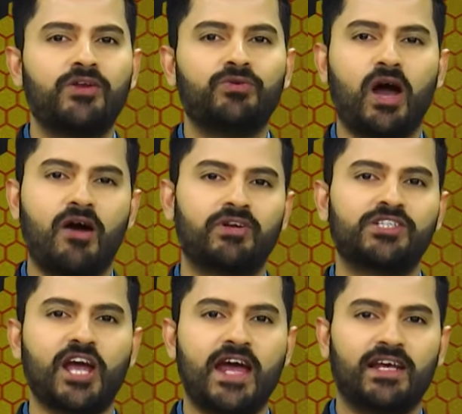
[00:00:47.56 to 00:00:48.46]
to our
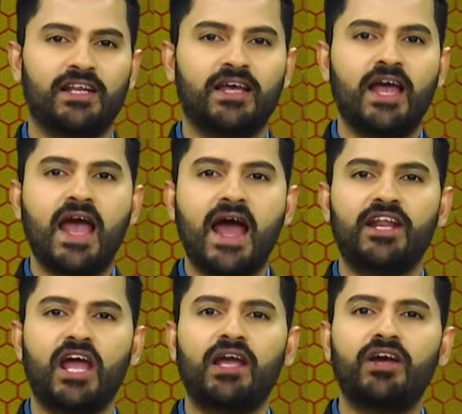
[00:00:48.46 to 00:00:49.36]
channel and
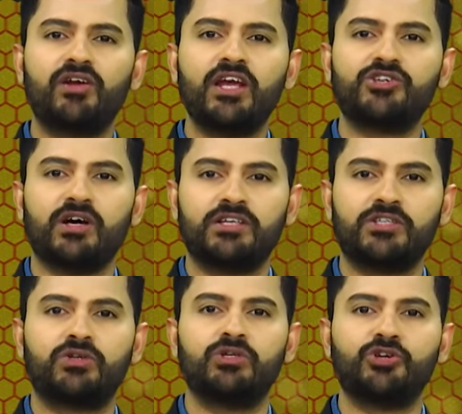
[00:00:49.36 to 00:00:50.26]
encourage
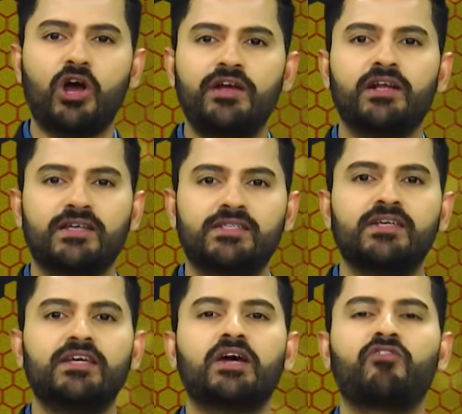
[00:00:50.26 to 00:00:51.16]
others to join us
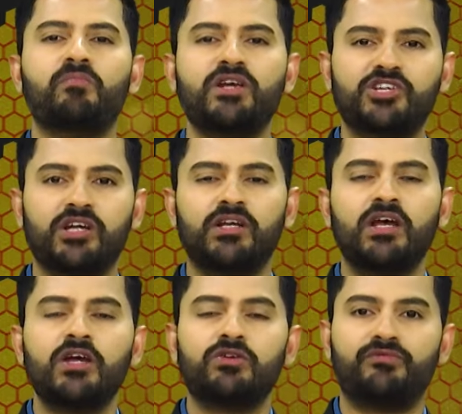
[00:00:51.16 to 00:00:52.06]
in our mission
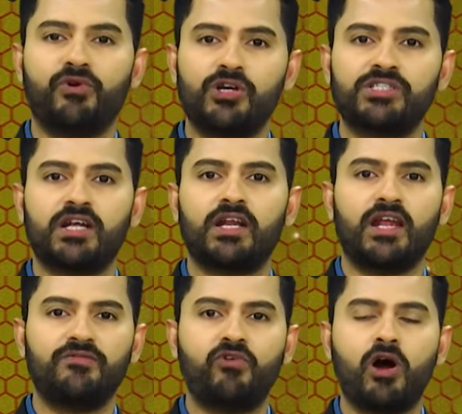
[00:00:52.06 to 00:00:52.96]
to foster
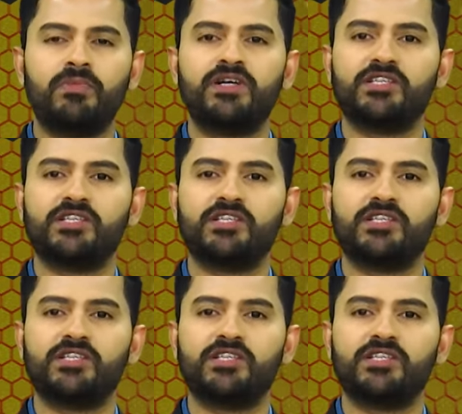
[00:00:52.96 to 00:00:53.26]
informed